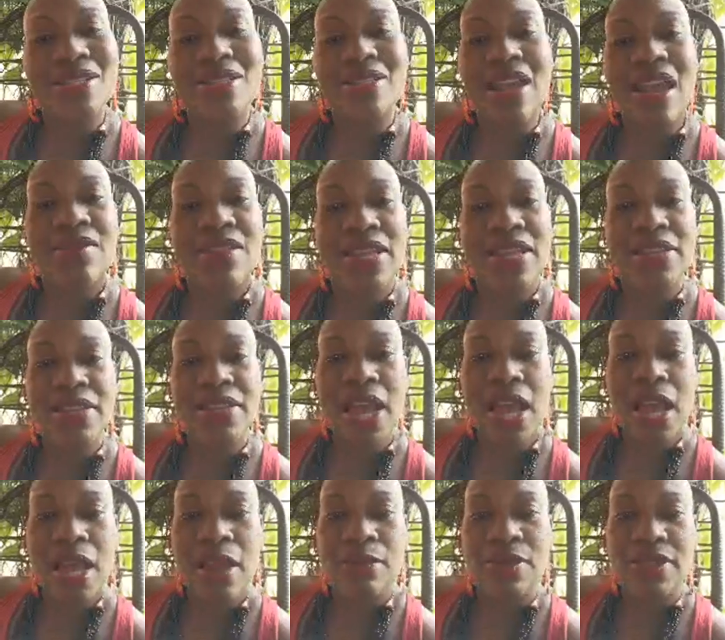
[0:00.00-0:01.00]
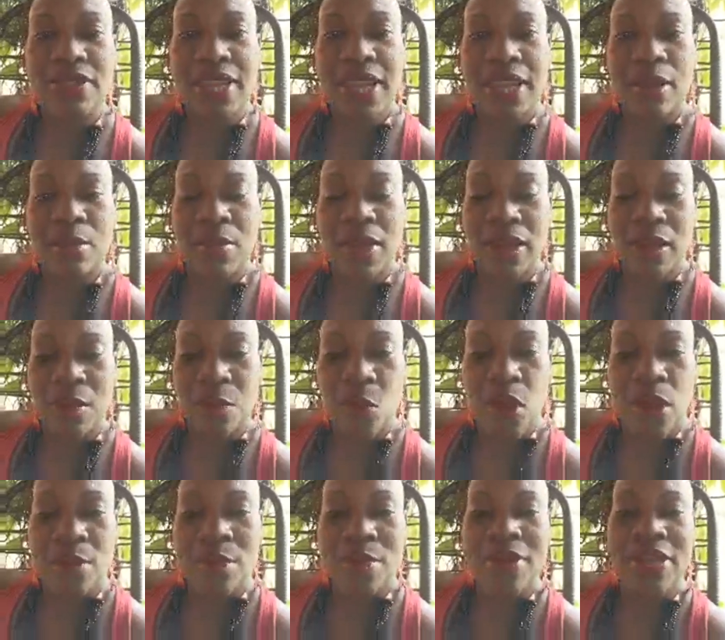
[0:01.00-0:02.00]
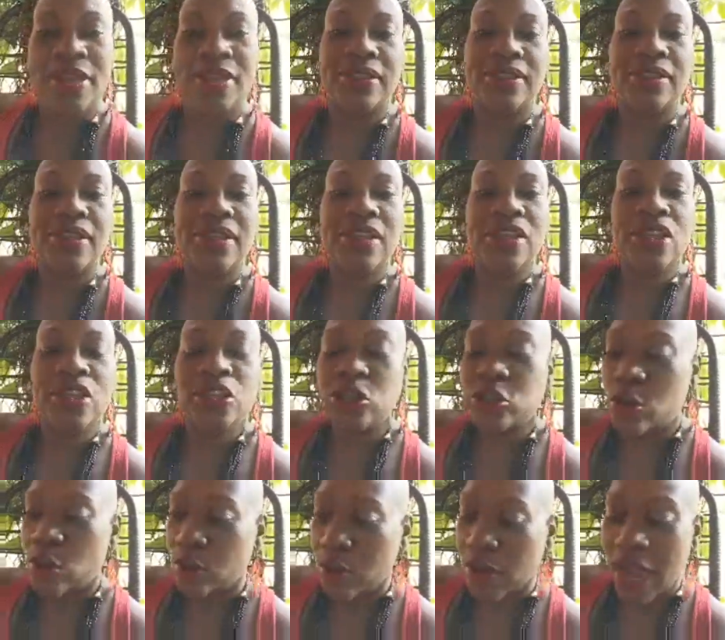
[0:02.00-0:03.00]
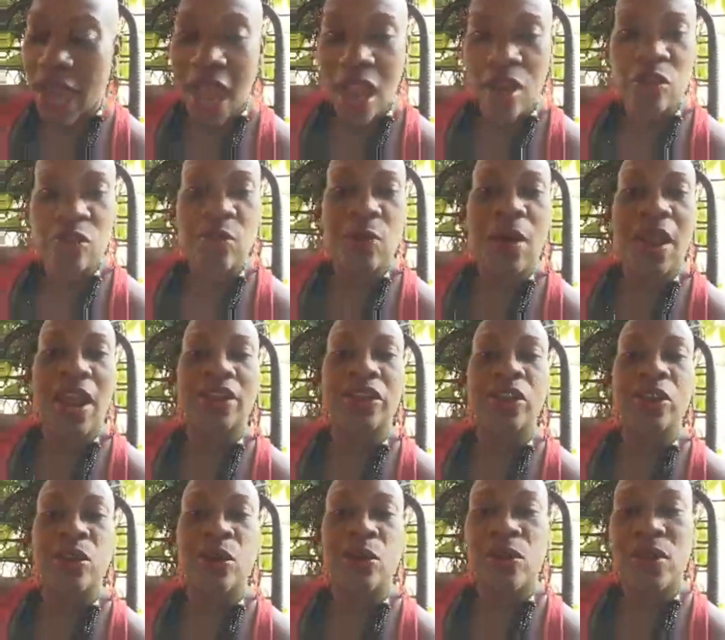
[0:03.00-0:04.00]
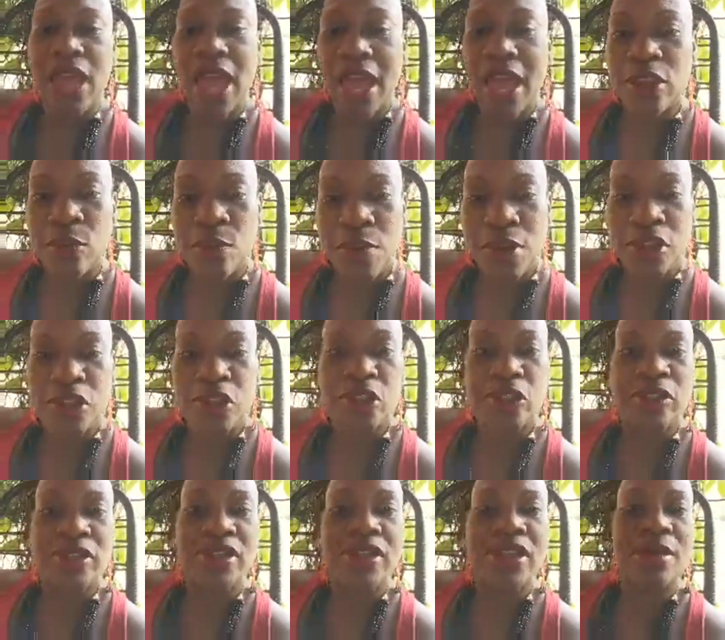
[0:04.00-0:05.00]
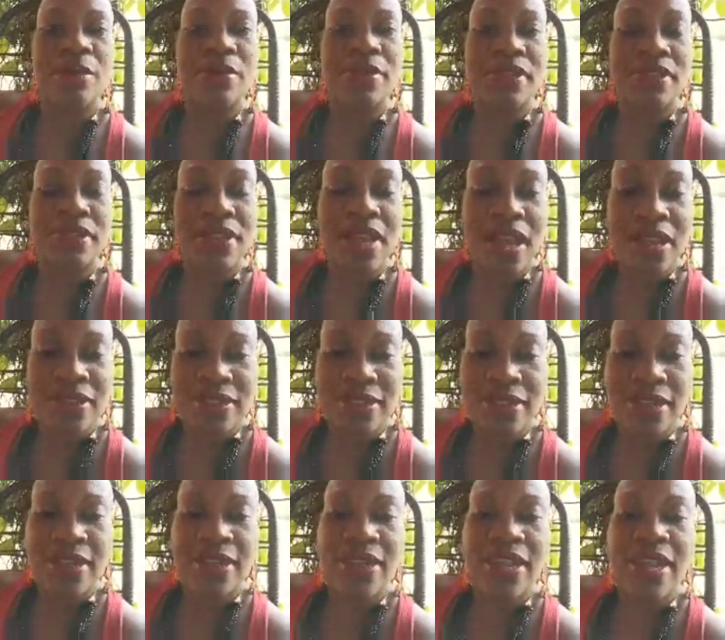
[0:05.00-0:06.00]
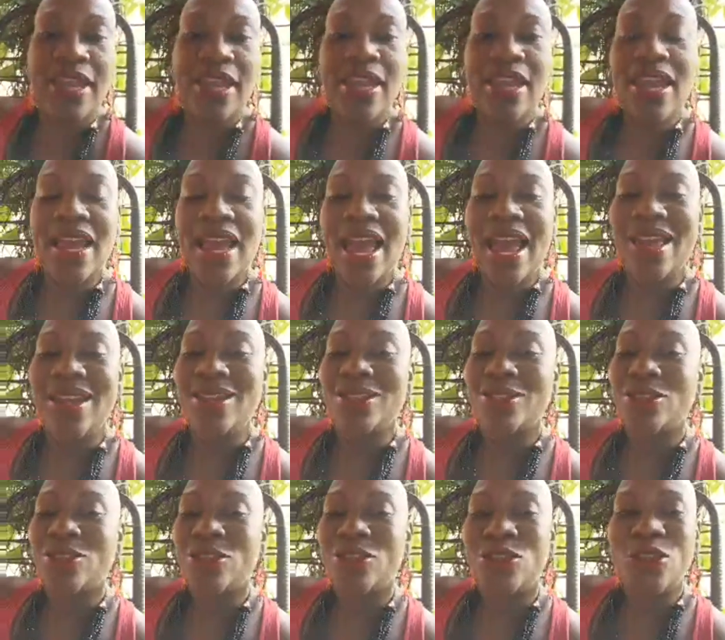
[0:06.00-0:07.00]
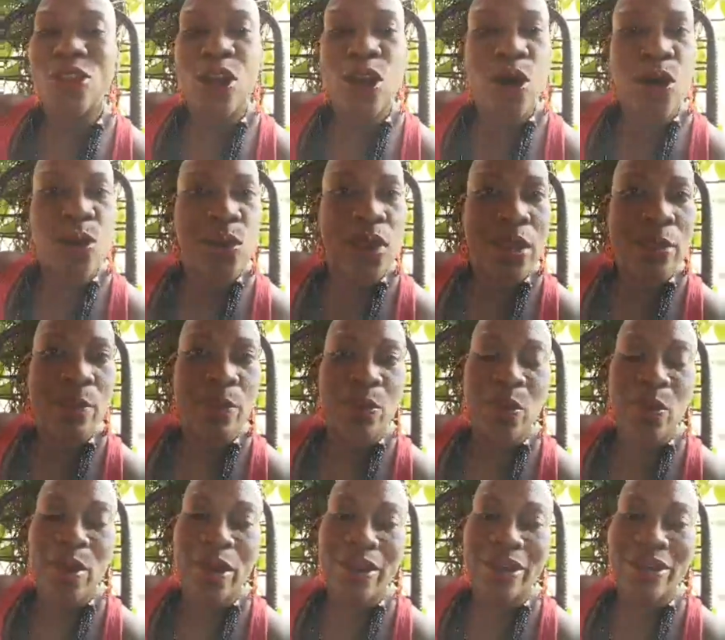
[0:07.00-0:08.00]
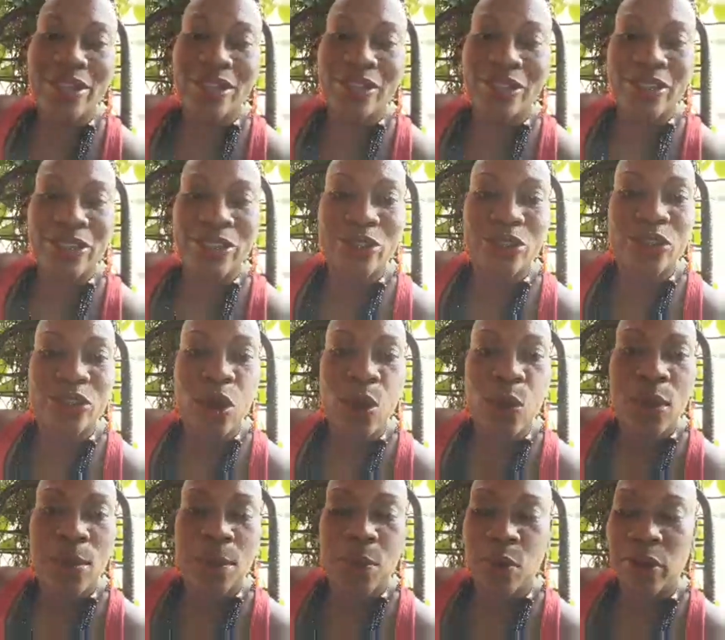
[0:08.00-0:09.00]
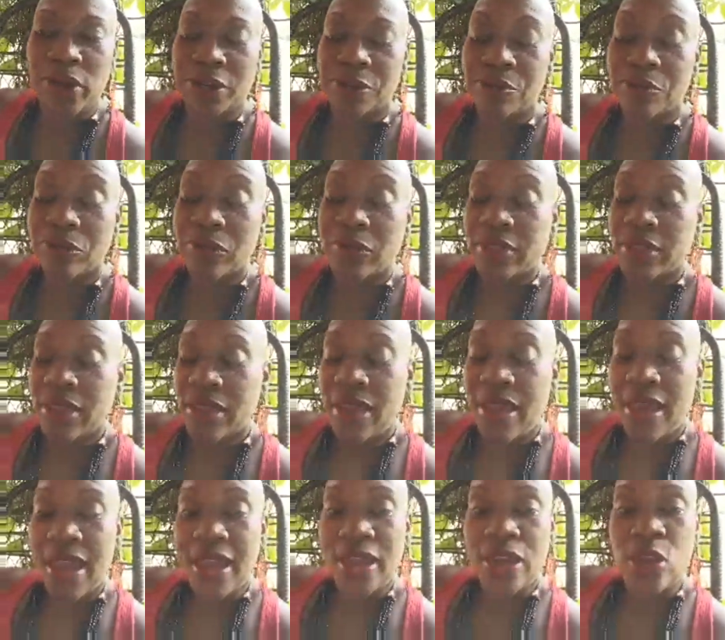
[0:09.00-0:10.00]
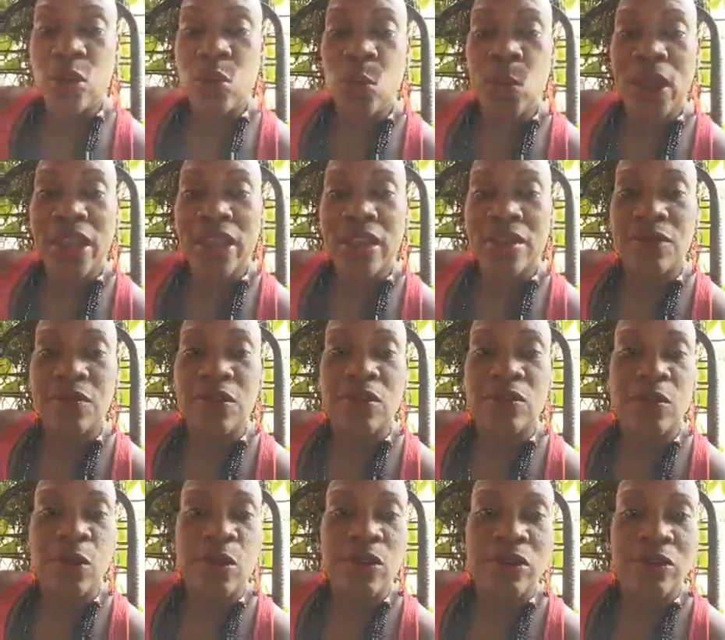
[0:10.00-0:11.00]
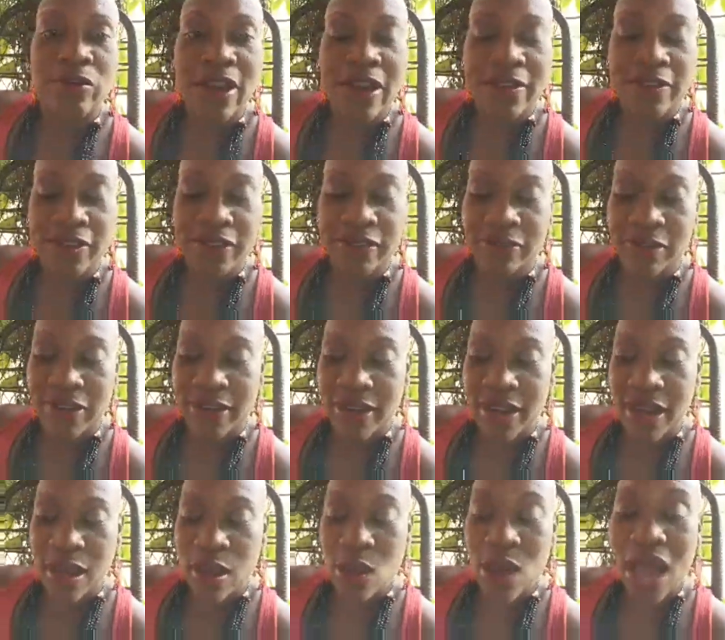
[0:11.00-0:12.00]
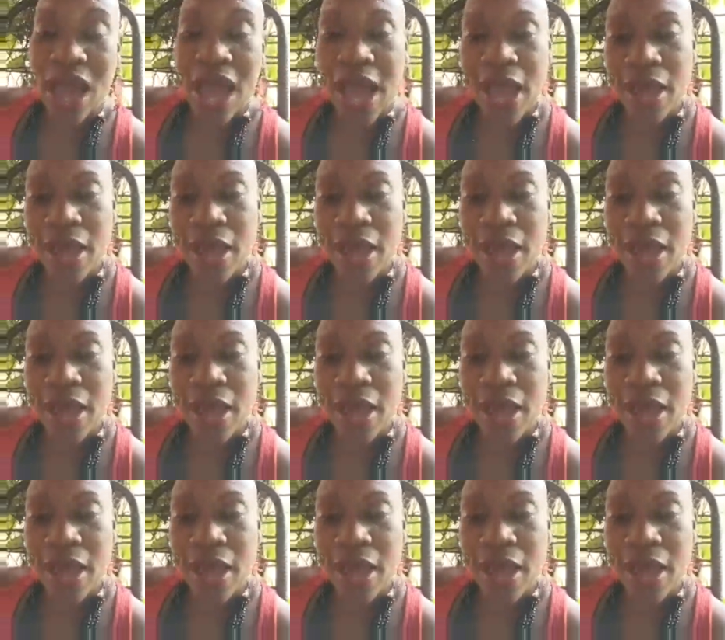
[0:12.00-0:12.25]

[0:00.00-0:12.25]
have that time to make appointments, to go to a chiropractor, to go to acupuncture, to get a massage done. And it's so important. It's just so important. And in the wake of coronavirus right now, I